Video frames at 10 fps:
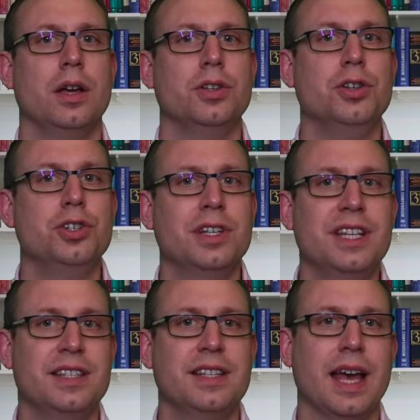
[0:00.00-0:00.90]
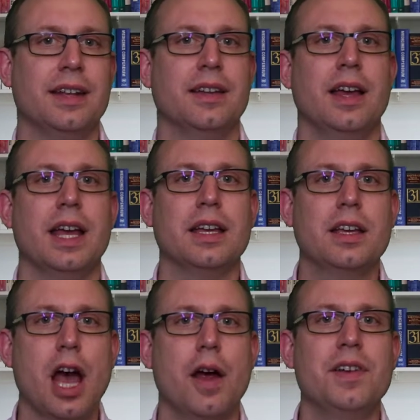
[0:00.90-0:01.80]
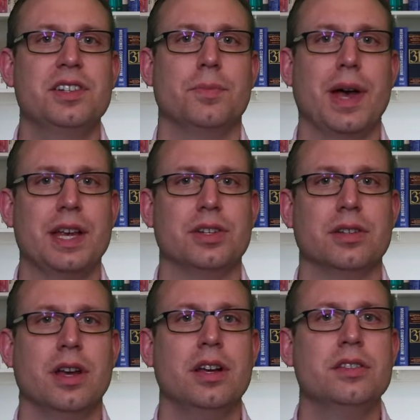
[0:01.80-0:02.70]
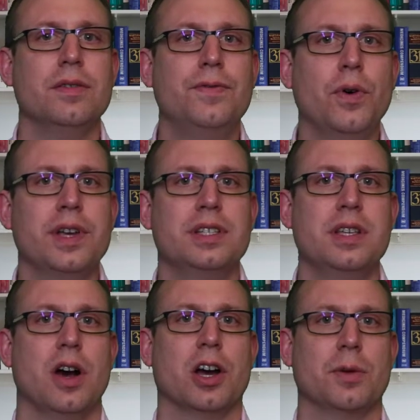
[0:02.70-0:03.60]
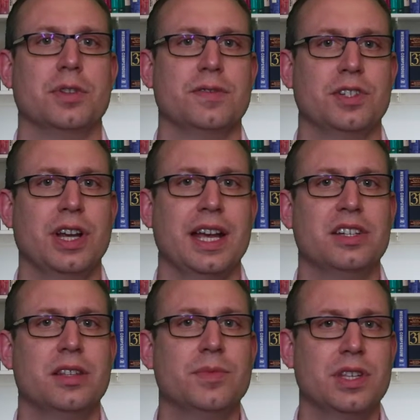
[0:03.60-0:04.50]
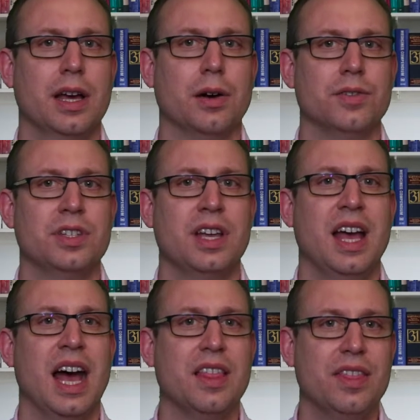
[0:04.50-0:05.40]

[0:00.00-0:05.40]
You should instead encourage the patient to voice the arguments for change themselves, and